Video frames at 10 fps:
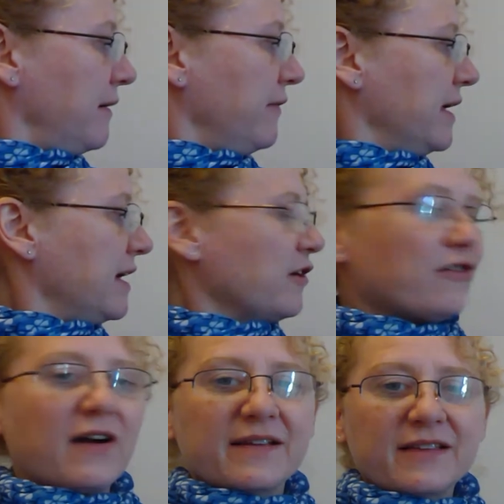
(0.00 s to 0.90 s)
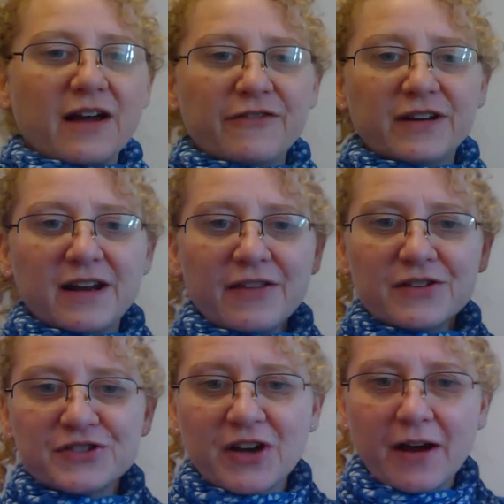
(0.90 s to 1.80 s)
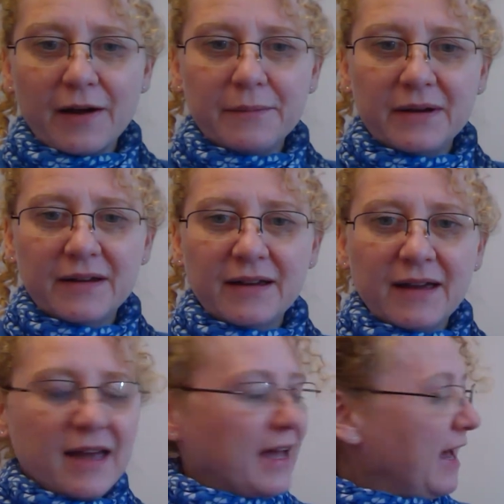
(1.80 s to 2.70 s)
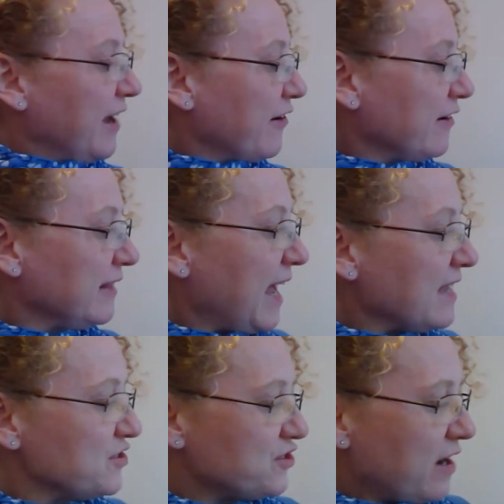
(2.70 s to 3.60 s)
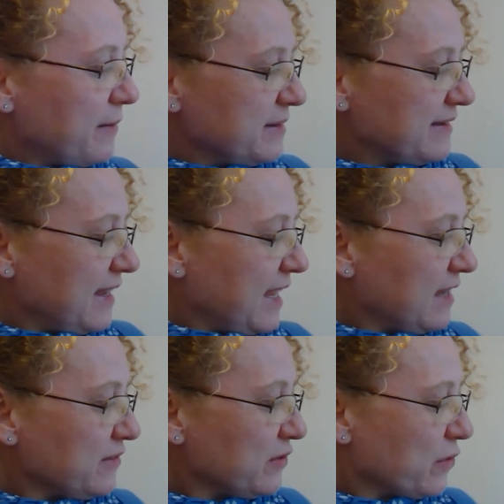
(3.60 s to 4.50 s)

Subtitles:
We can cross off another job. And our last job is to answer